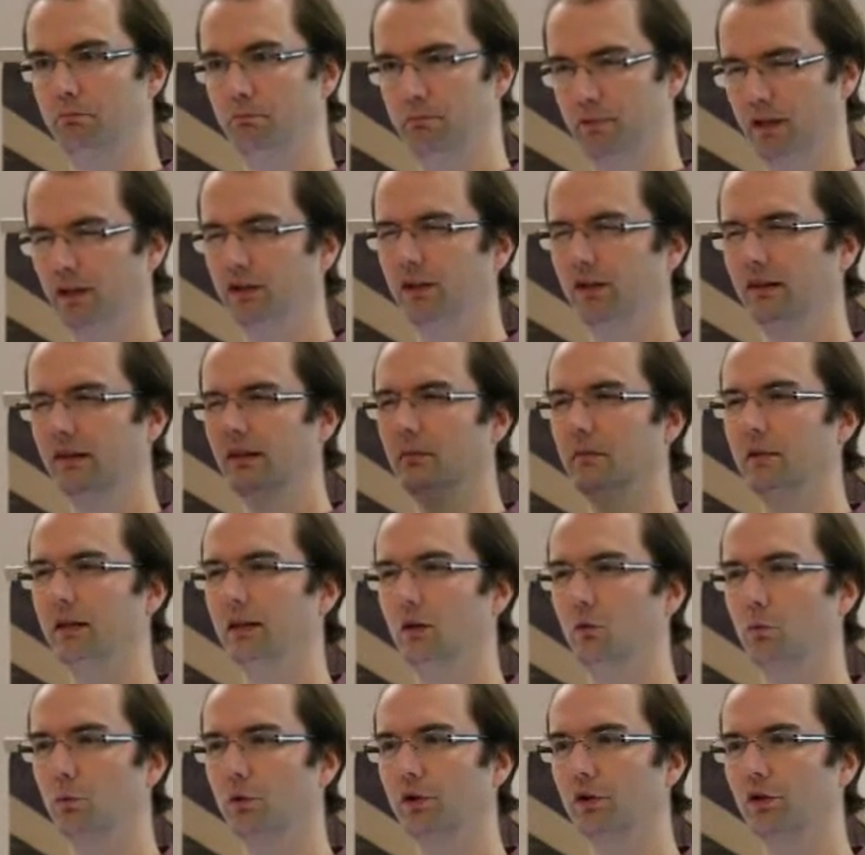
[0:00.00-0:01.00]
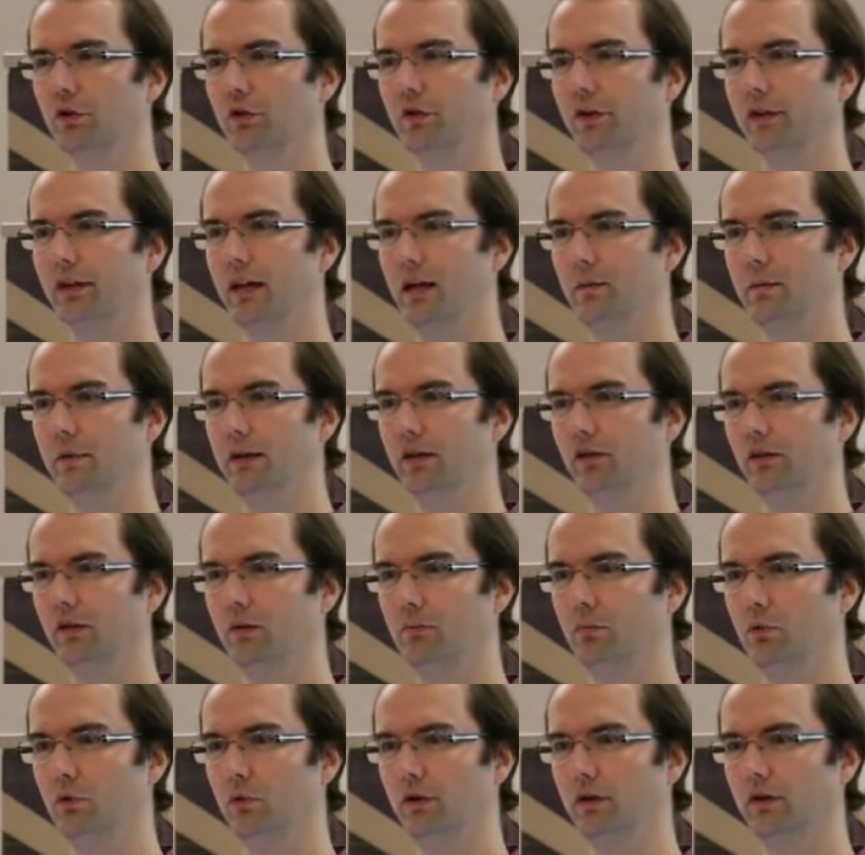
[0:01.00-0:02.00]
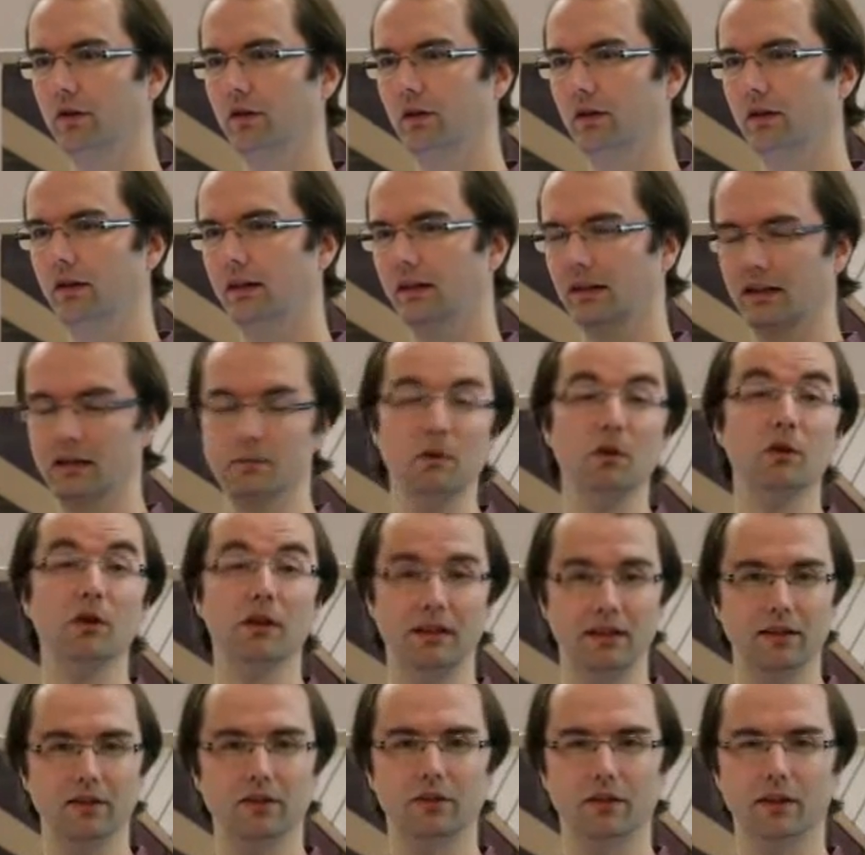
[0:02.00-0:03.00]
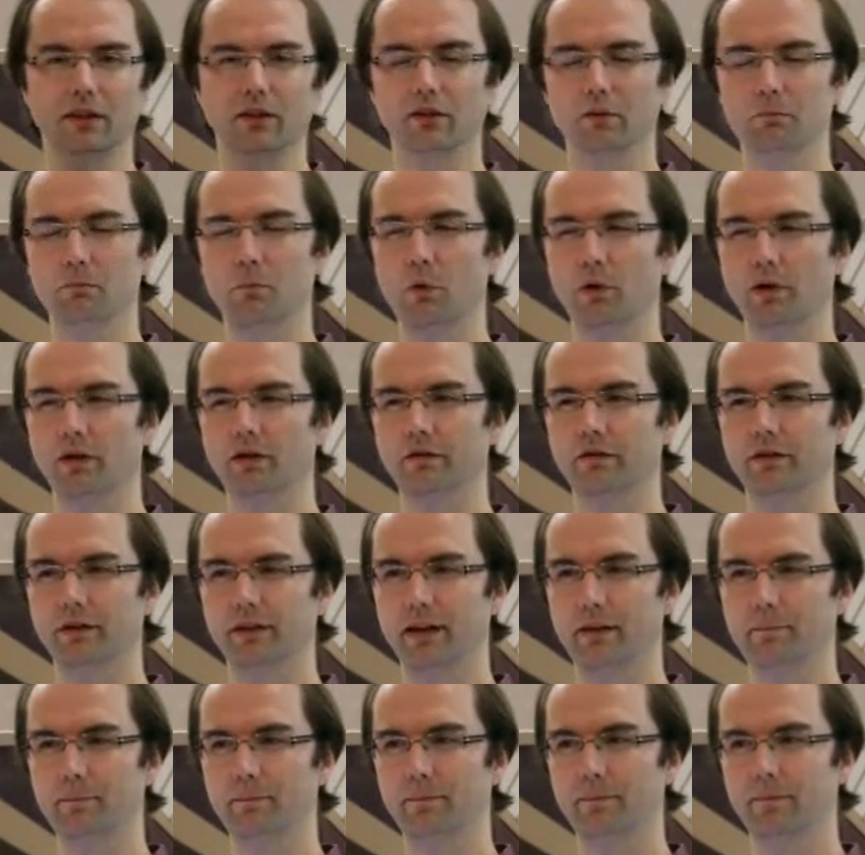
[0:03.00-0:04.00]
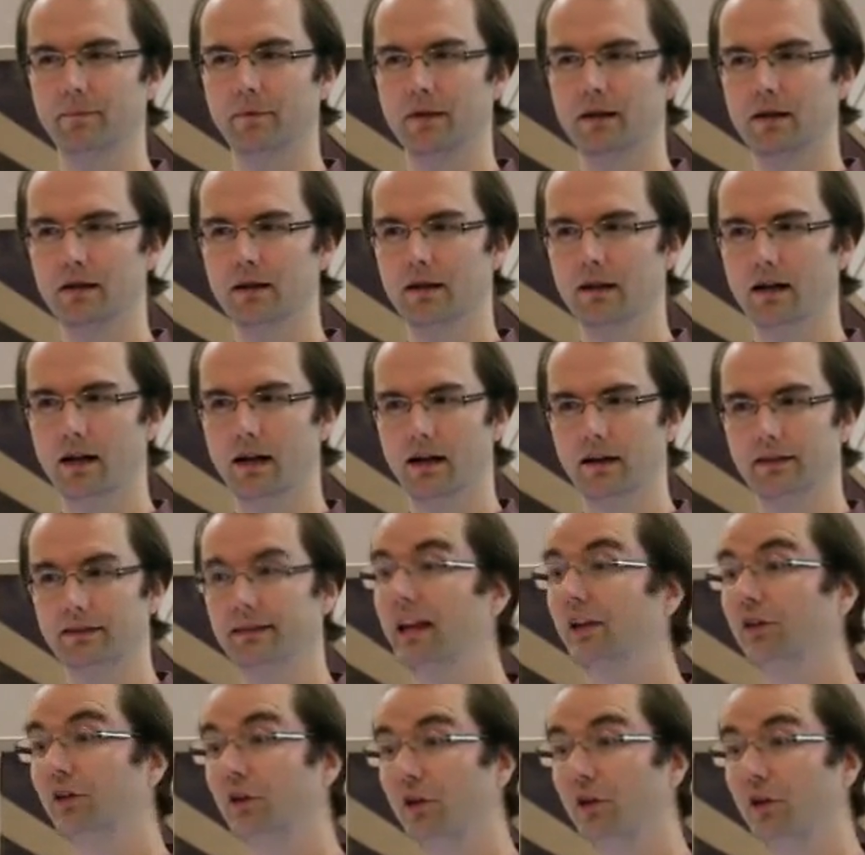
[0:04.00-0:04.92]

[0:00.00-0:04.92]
building something that works for them and that's important, the community is important for them. That's